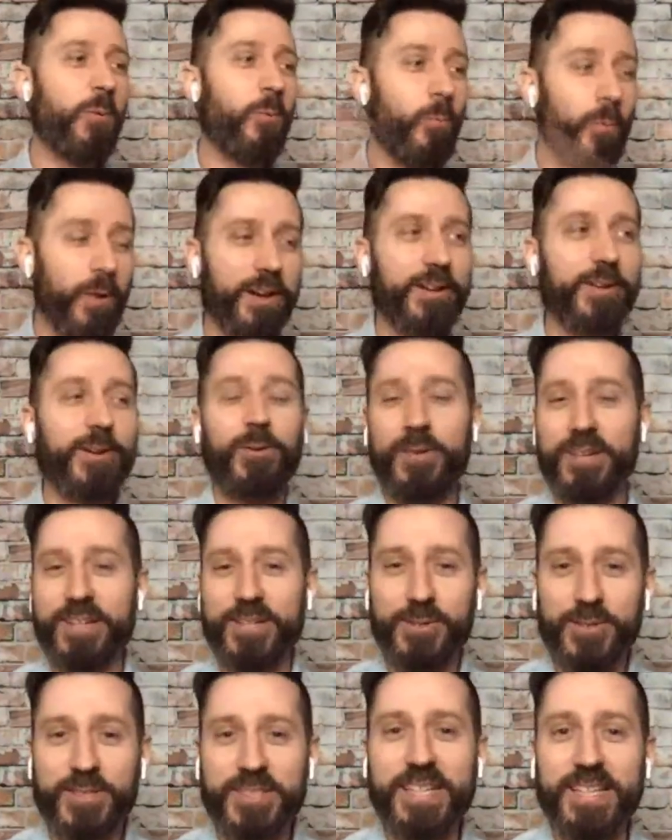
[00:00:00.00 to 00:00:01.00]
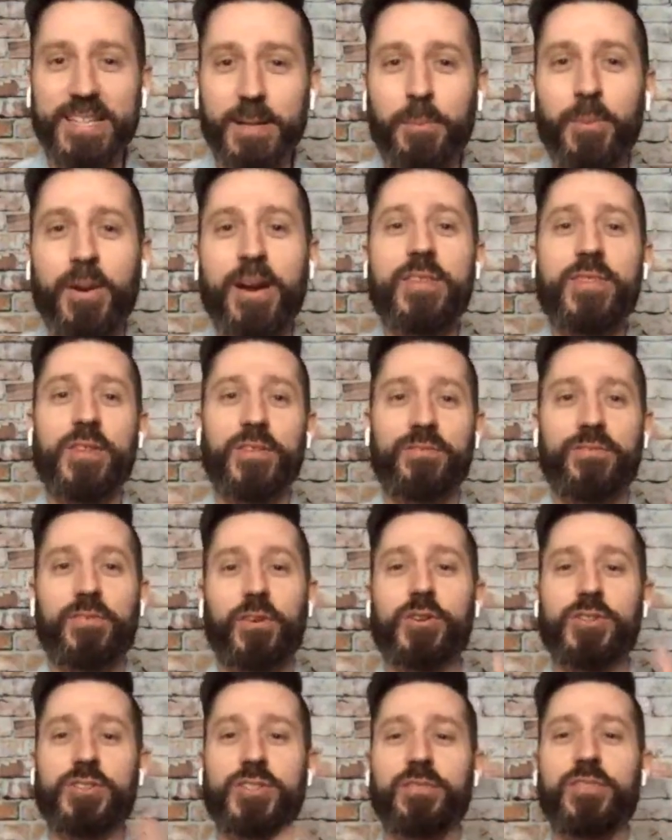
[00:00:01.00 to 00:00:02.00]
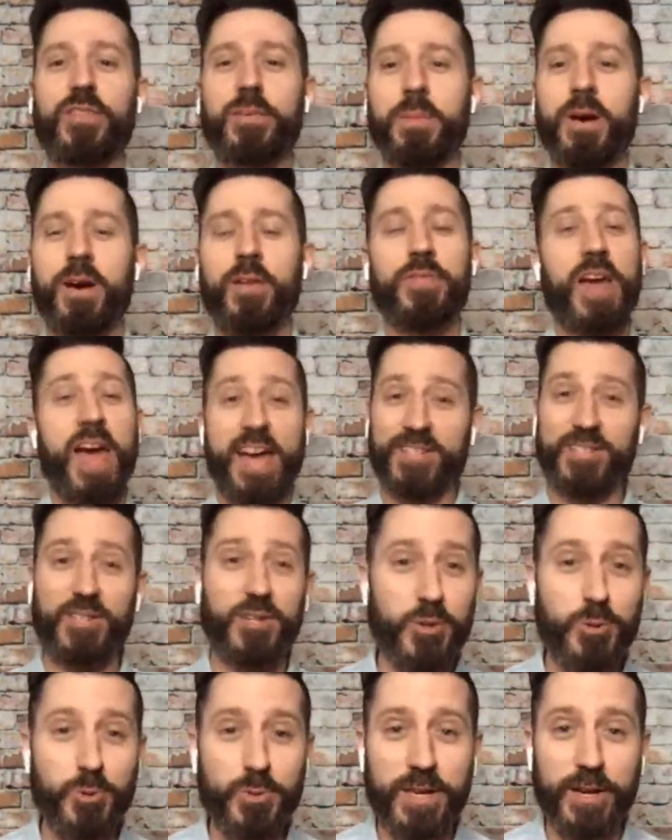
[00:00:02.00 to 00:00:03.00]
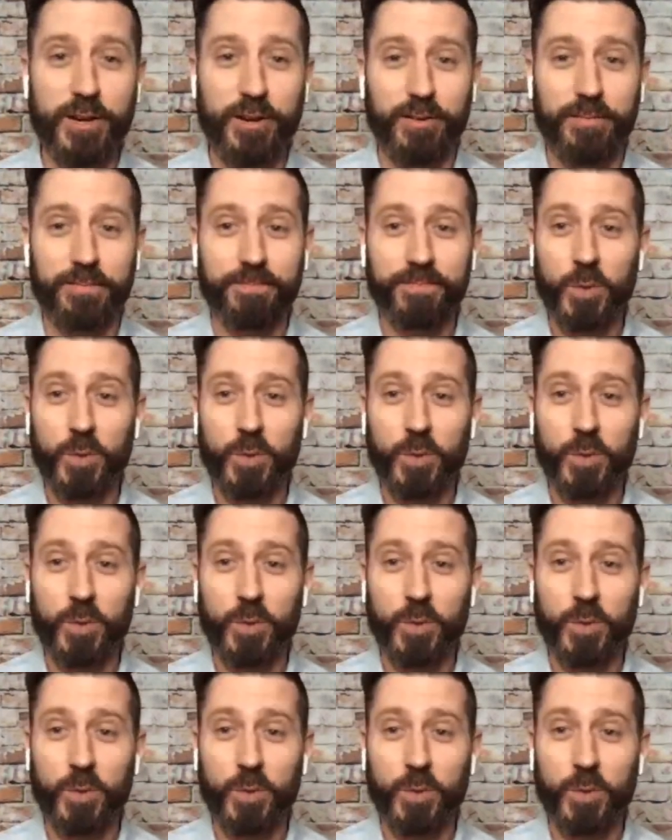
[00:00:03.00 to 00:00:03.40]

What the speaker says: we're going to celebrate the first of the month as a new year.